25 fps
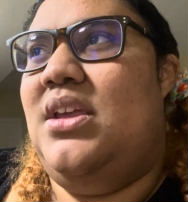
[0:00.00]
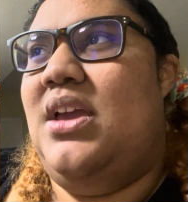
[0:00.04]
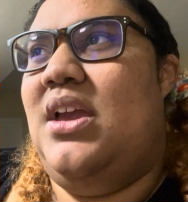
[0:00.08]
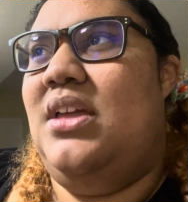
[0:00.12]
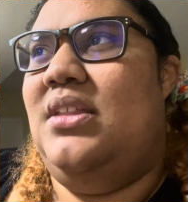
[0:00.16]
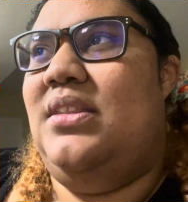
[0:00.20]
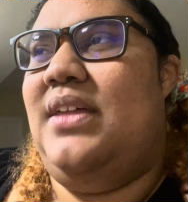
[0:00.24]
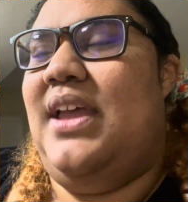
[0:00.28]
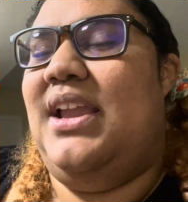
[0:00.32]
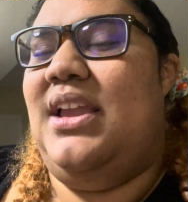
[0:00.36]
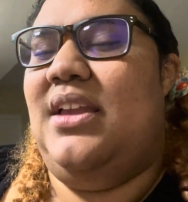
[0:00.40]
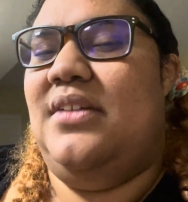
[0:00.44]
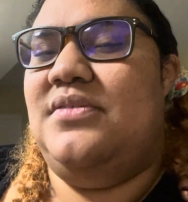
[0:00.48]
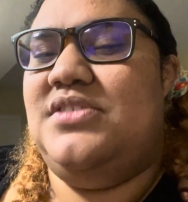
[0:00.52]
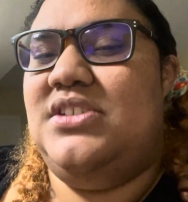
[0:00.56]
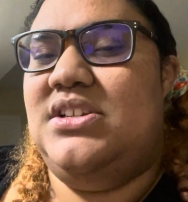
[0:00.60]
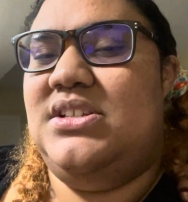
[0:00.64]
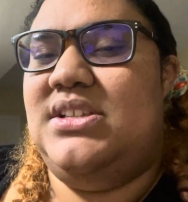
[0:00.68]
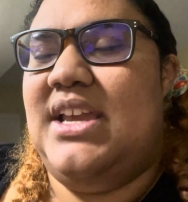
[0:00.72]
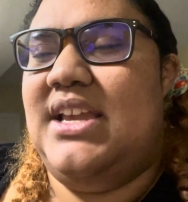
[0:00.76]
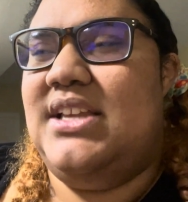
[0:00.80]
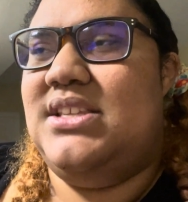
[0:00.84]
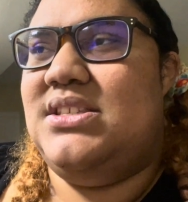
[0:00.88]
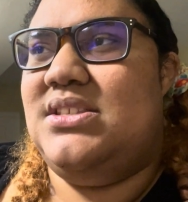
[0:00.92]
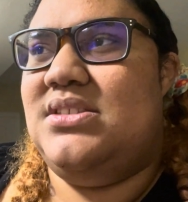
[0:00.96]
Like if she
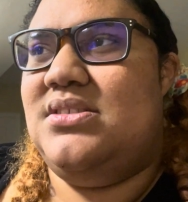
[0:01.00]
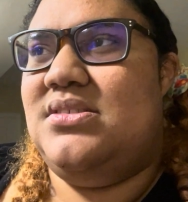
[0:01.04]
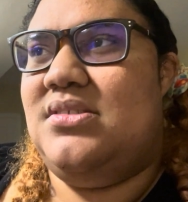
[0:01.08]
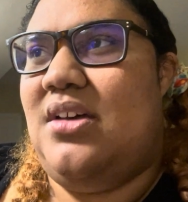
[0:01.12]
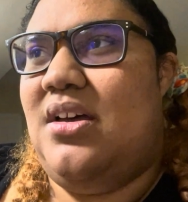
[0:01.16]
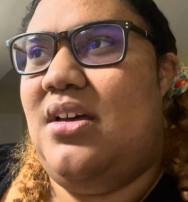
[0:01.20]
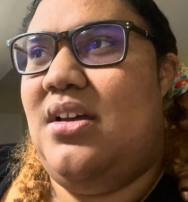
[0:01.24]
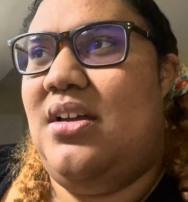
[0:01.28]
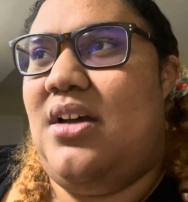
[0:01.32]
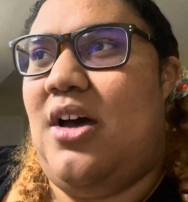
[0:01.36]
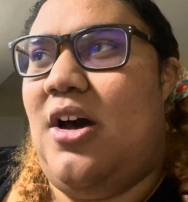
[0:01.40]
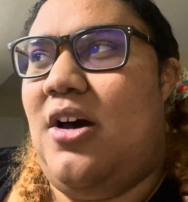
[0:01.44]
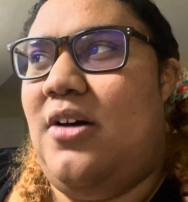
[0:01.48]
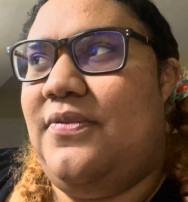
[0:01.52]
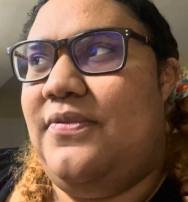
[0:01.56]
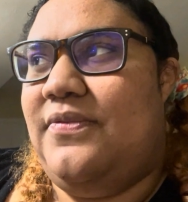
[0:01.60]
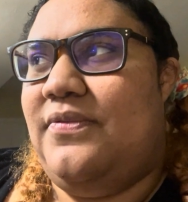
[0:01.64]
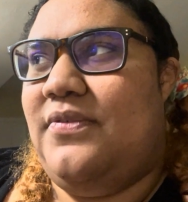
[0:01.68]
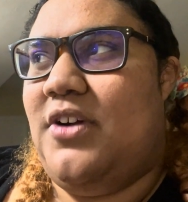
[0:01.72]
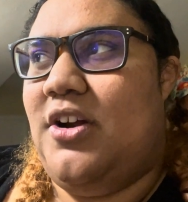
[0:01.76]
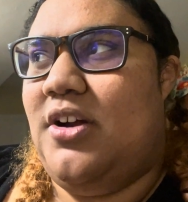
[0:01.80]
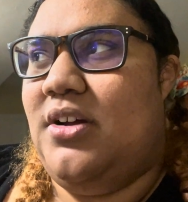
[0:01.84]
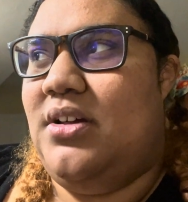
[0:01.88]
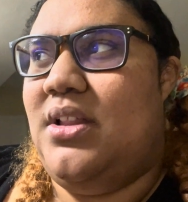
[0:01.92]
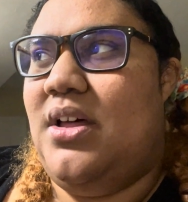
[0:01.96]
takes off
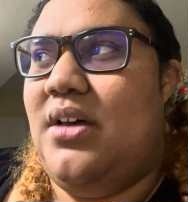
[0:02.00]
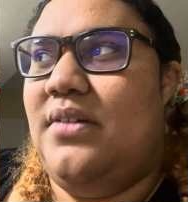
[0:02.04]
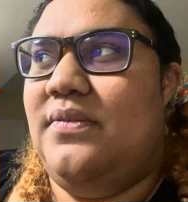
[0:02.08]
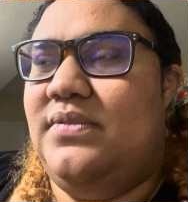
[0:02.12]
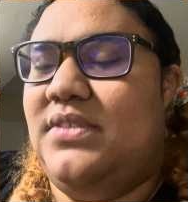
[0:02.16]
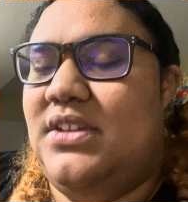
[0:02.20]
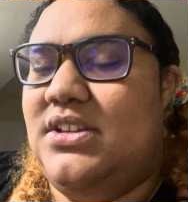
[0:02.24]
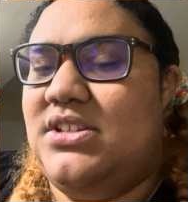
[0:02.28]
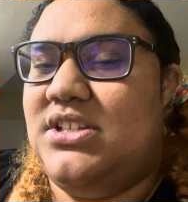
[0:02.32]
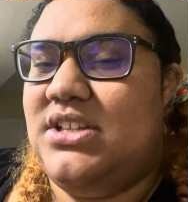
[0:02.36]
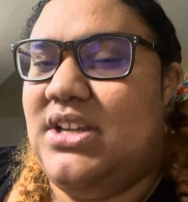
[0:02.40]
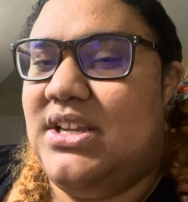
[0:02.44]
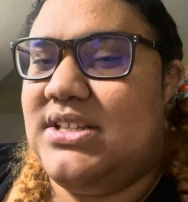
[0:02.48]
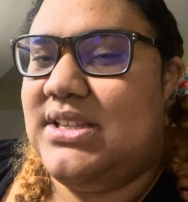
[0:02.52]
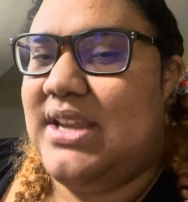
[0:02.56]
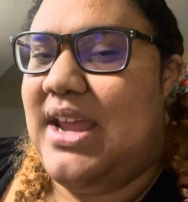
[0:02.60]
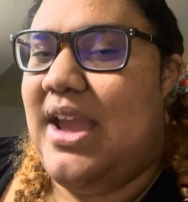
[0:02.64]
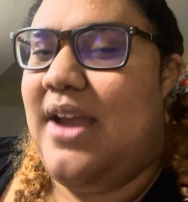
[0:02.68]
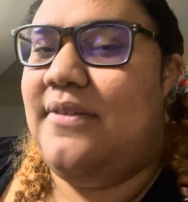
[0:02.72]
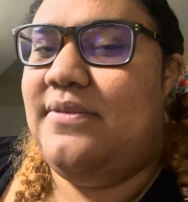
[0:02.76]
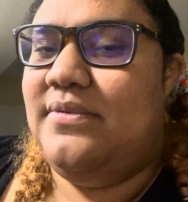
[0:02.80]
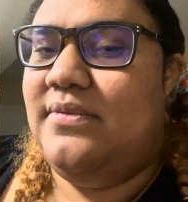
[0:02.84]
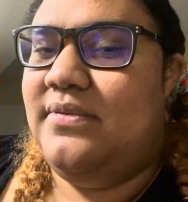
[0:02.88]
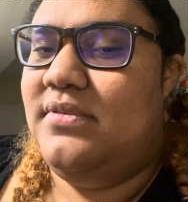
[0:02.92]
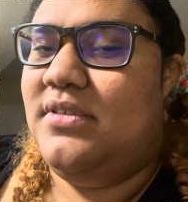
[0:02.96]
her glove, then she doesn't
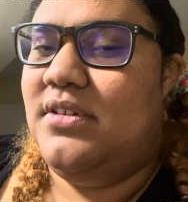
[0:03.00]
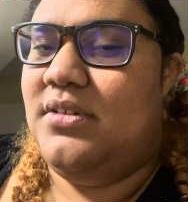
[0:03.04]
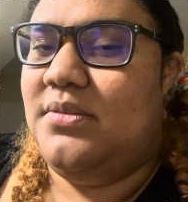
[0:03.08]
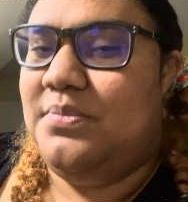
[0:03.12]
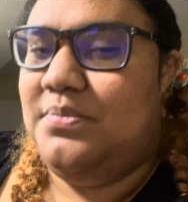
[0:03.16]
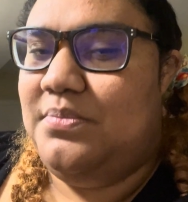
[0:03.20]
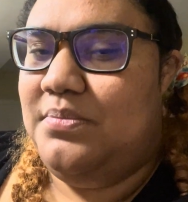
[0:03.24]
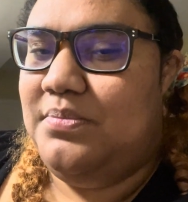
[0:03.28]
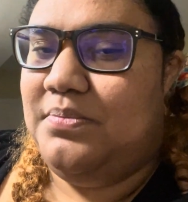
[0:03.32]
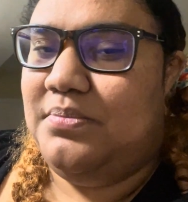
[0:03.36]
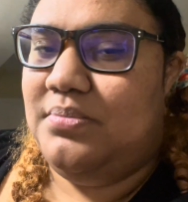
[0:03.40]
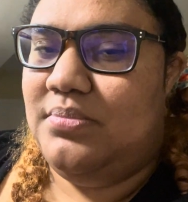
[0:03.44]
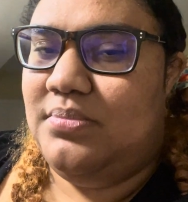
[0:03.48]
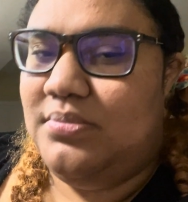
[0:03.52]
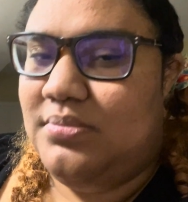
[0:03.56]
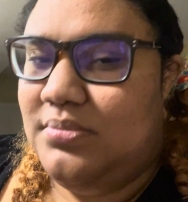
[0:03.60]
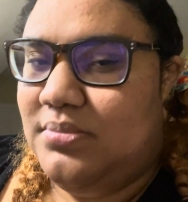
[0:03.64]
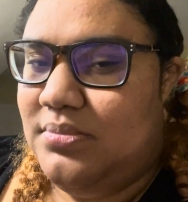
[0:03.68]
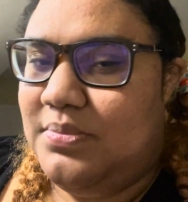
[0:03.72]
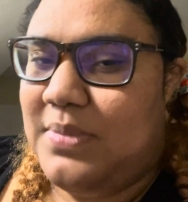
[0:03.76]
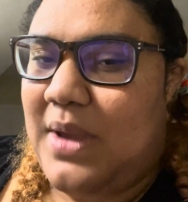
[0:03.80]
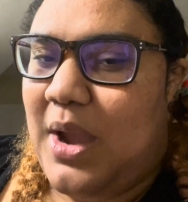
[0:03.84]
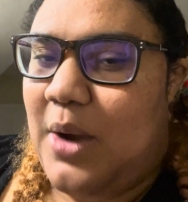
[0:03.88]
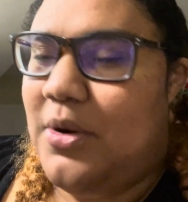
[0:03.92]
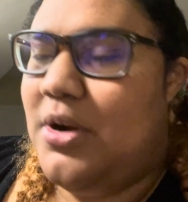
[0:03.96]
have the
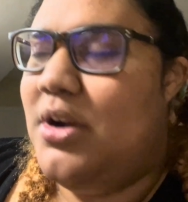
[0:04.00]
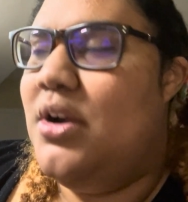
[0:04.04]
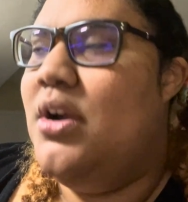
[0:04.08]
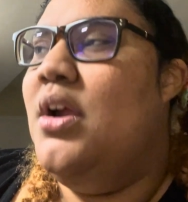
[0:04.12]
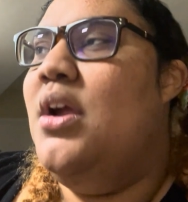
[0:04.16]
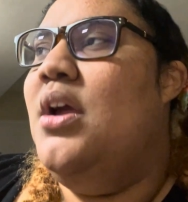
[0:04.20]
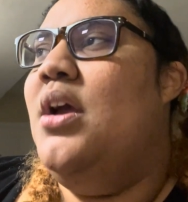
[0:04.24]
power.